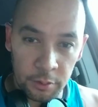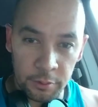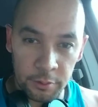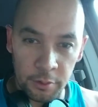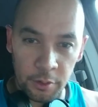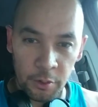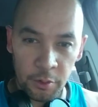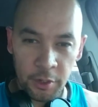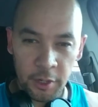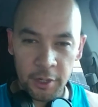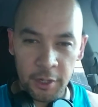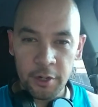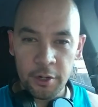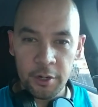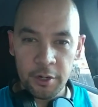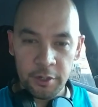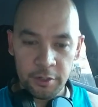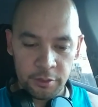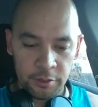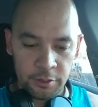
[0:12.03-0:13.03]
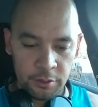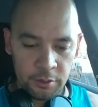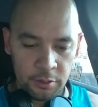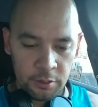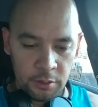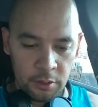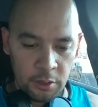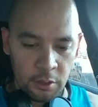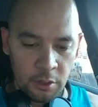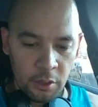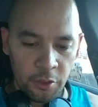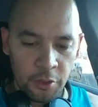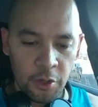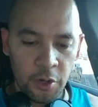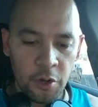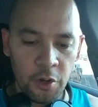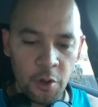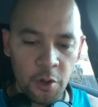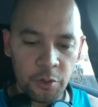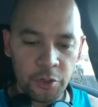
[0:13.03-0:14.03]
Okay, here it is. The
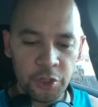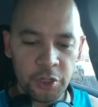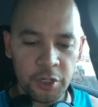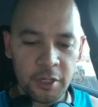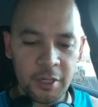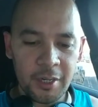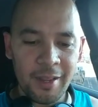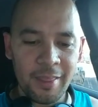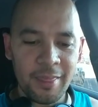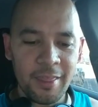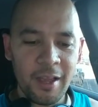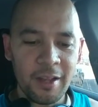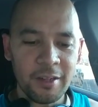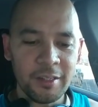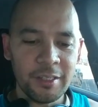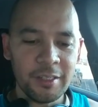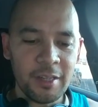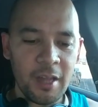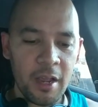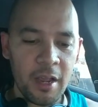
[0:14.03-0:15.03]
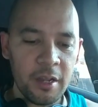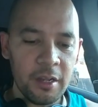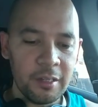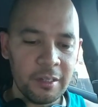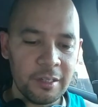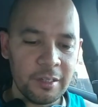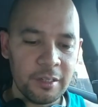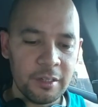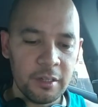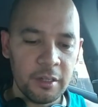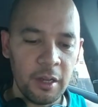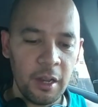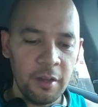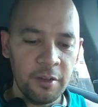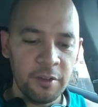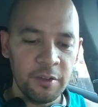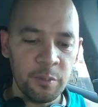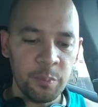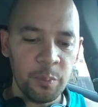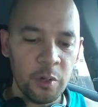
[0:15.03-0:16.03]
notion that science
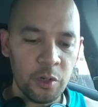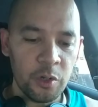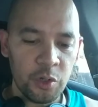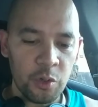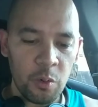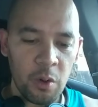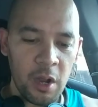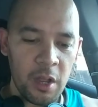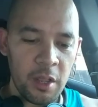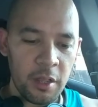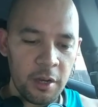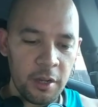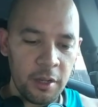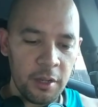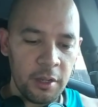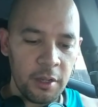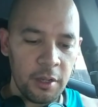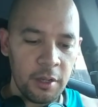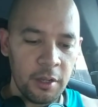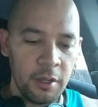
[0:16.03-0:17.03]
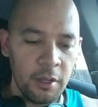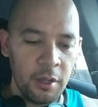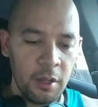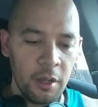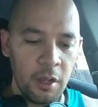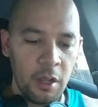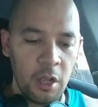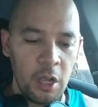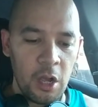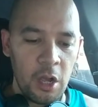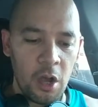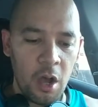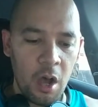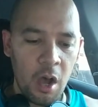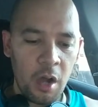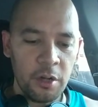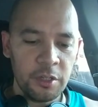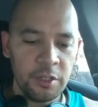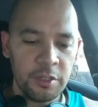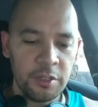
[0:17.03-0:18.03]
and spirituality
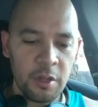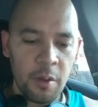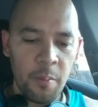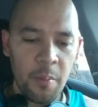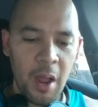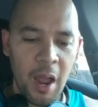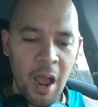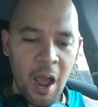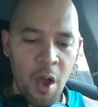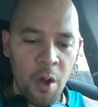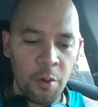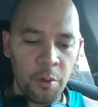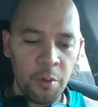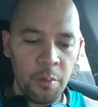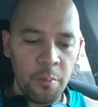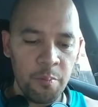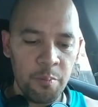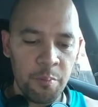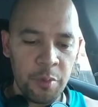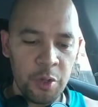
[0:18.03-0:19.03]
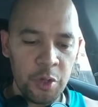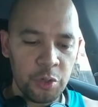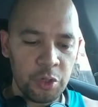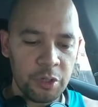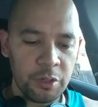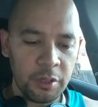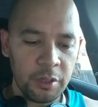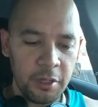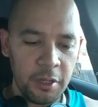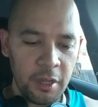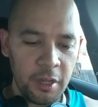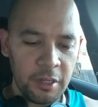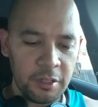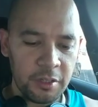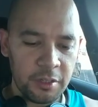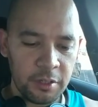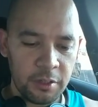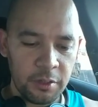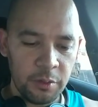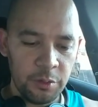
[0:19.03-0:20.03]
are somehow mutually
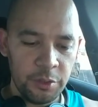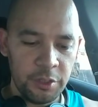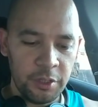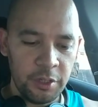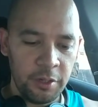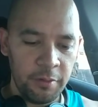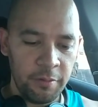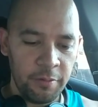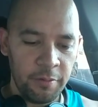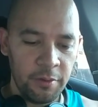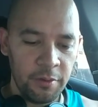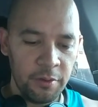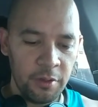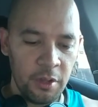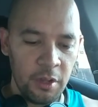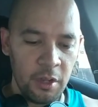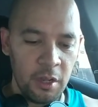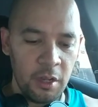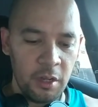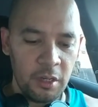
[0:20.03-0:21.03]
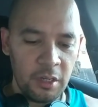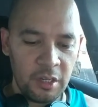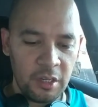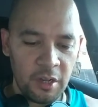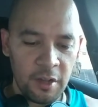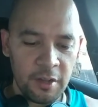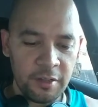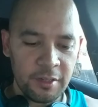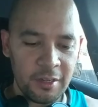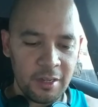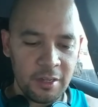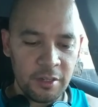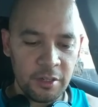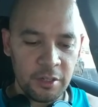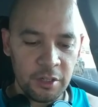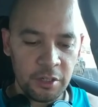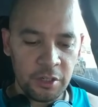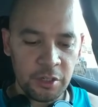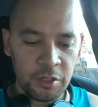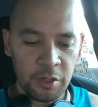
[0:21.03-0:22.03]
exclusive does a
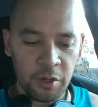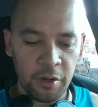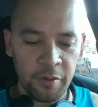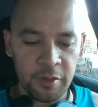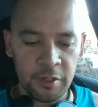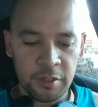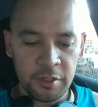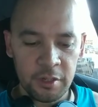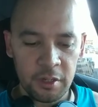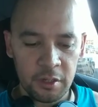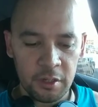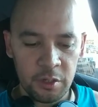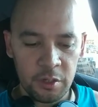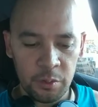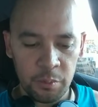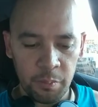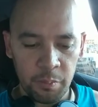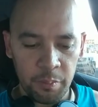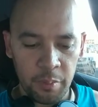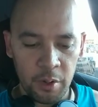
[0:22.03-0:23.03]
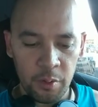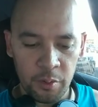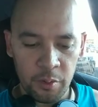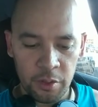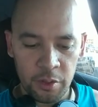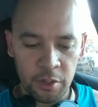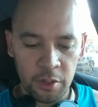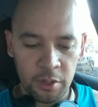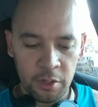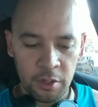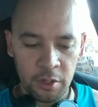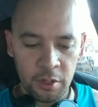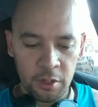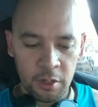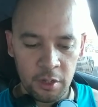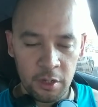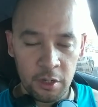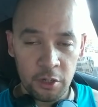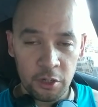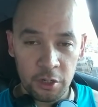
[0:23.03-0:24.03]
disservice to both.
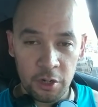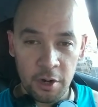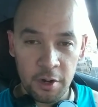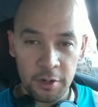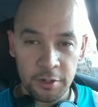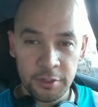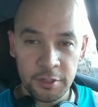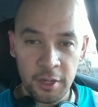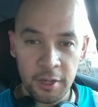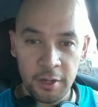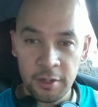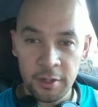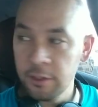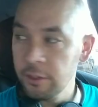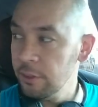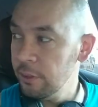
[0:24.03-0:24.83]
Carl Sagan.